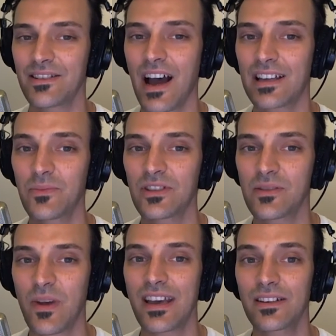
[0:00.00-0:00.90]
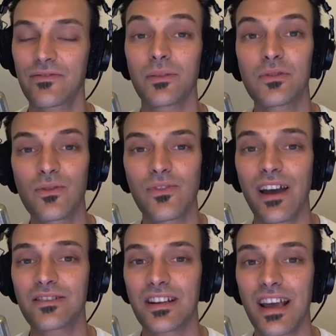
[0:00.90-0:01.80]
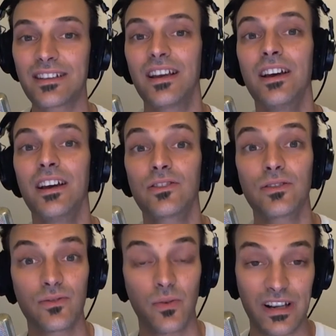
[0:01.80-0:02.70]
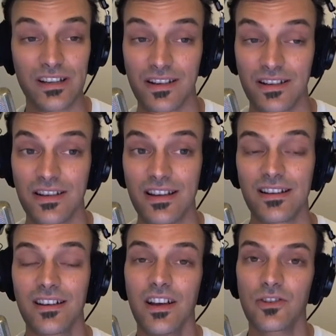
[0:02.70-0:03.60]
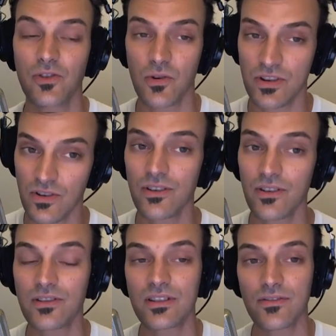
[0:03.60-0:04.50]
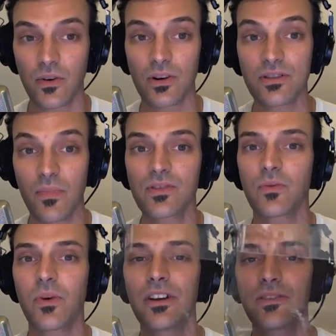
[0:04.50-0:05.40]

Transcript: The documents span from 2008 to 2016. George Soros is, of course, most